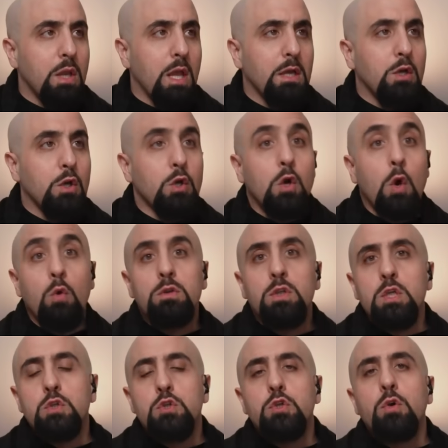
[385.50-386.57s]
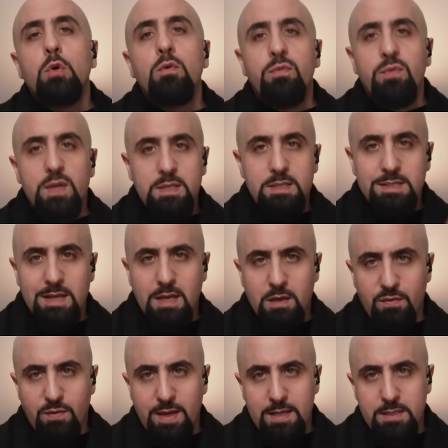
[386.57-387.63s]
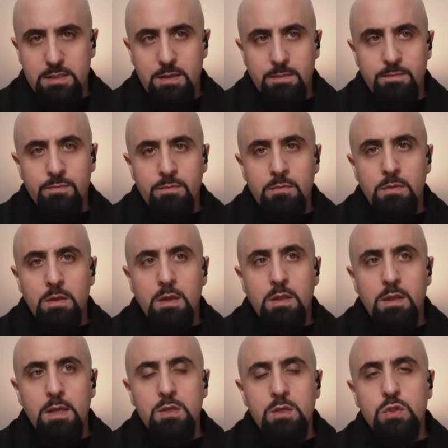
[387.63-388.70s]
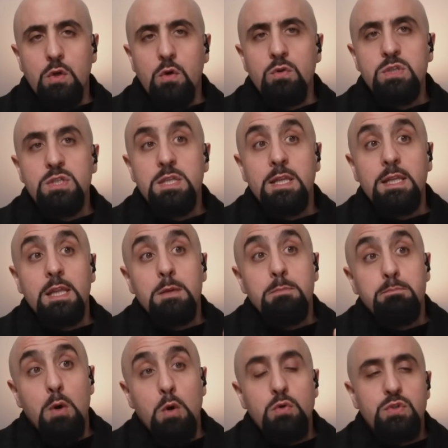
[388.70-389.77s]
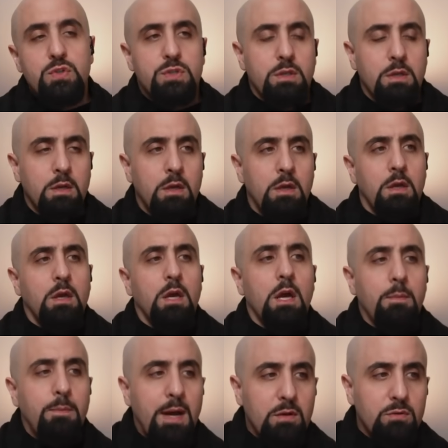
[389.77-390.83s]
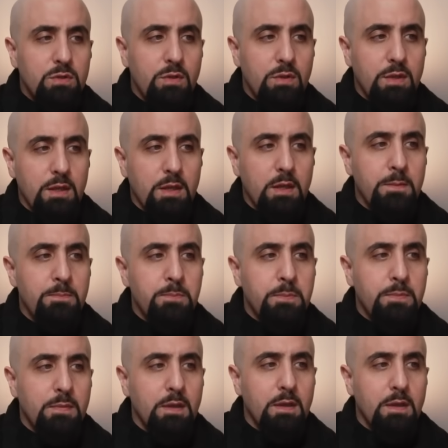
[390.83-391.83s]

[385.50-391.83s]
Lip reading: like golden trophy inside of Gaza. They used to constantly boast about the